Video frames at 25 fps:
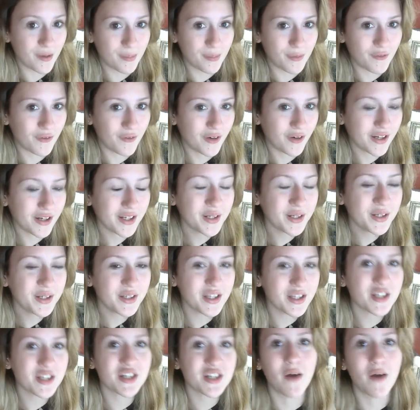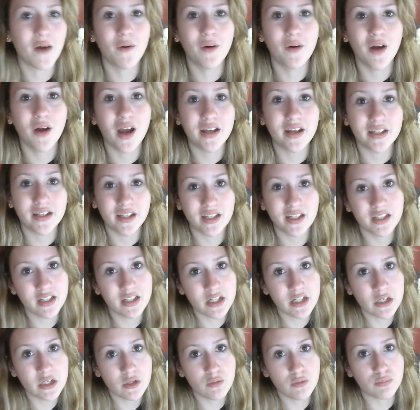before I get into the shower, I need
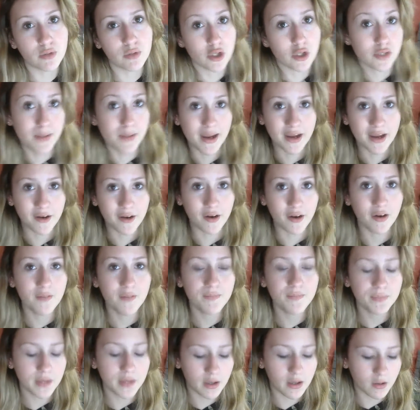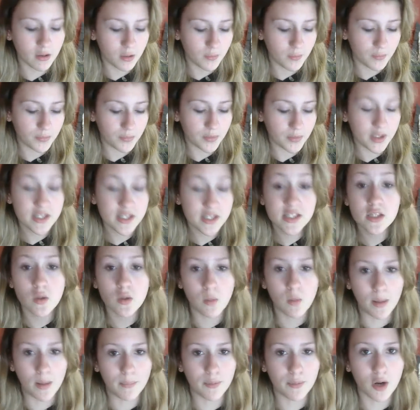to brush my hair out. Now, this is a
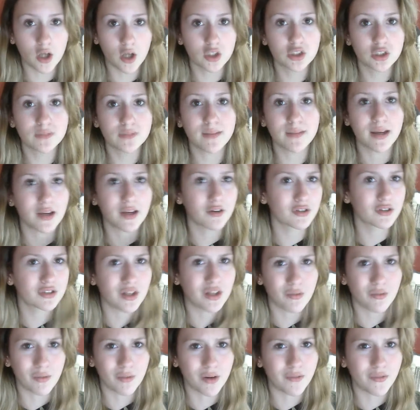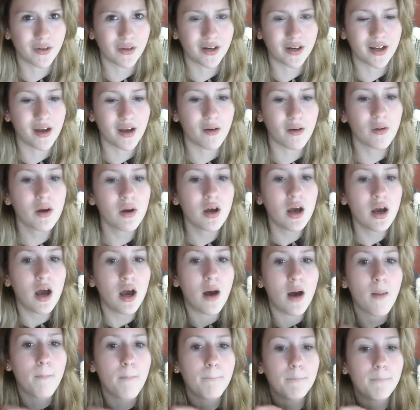wet brush. My hair is not wet right now,
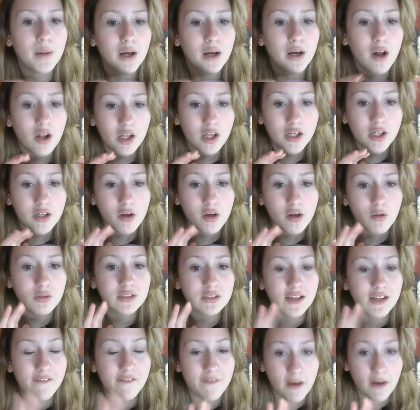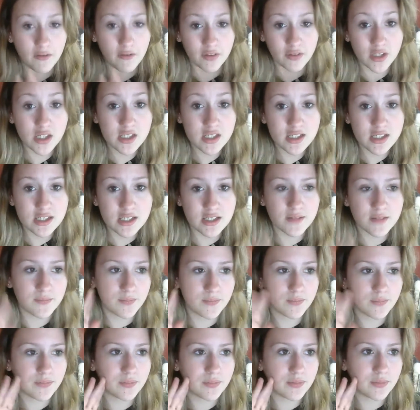but all I know is I found this
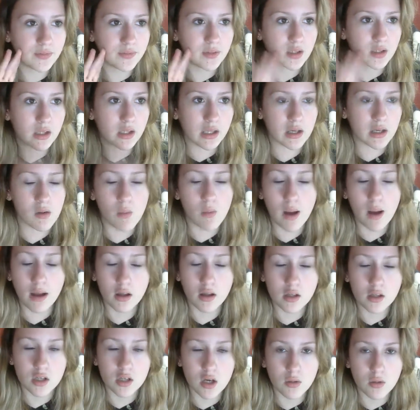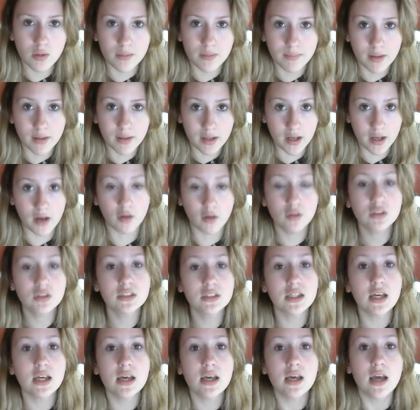like a while ago in my house,
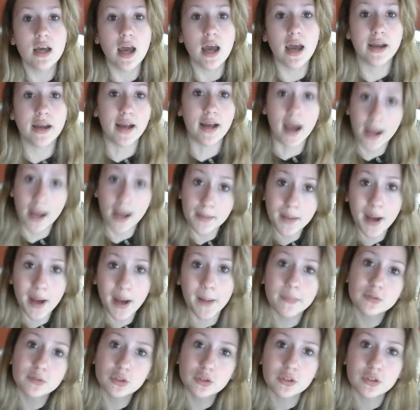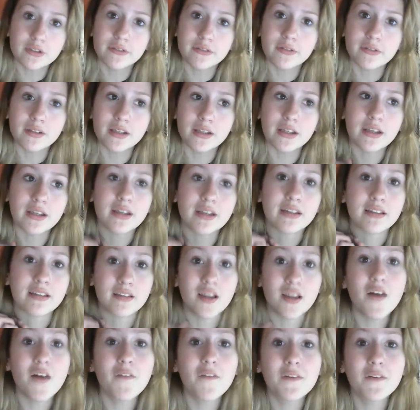and I'm absolutely in
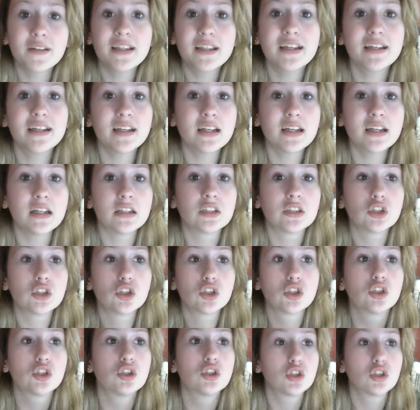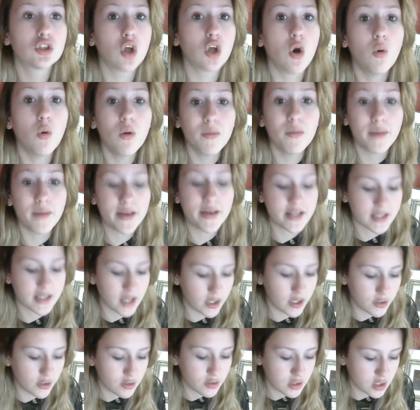love with it. It's so amazing. I
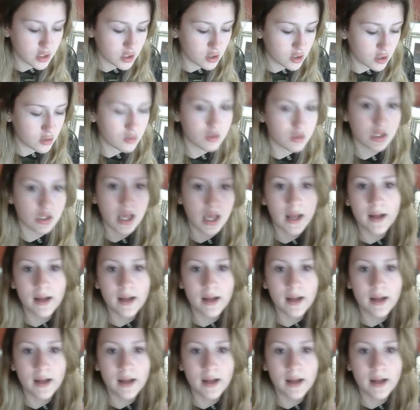used to use